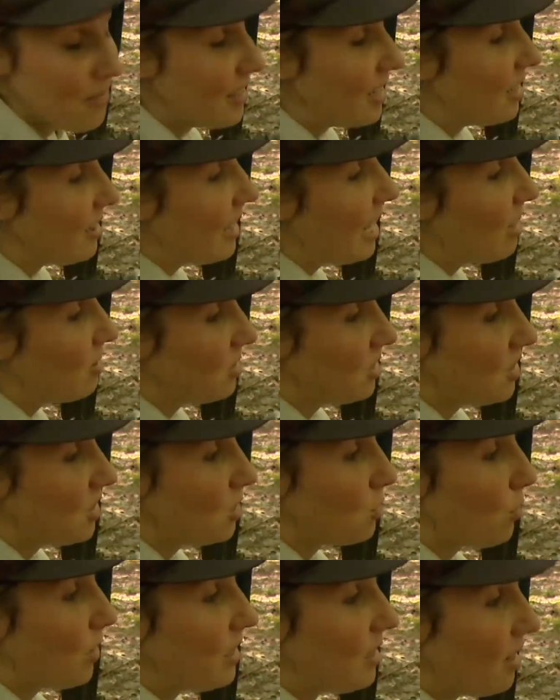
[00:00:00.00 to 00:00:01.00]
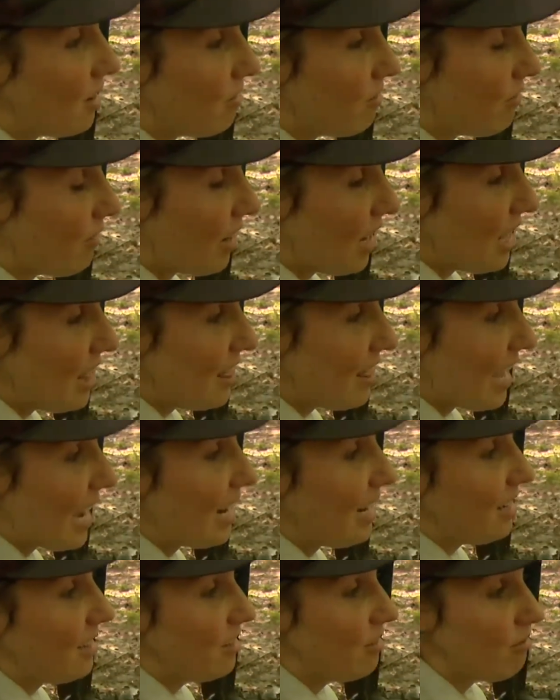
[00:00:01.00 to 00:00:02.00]
that allows us to identify that
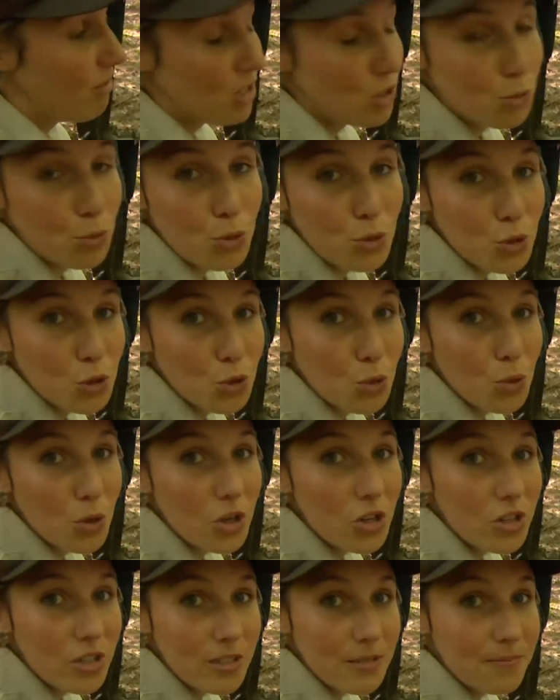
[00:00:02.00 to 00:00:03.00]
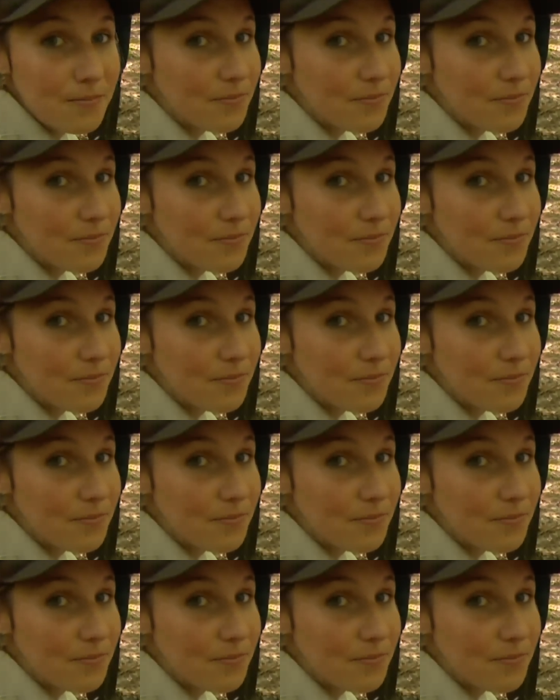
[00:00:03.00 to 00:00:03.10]
individual squirrel.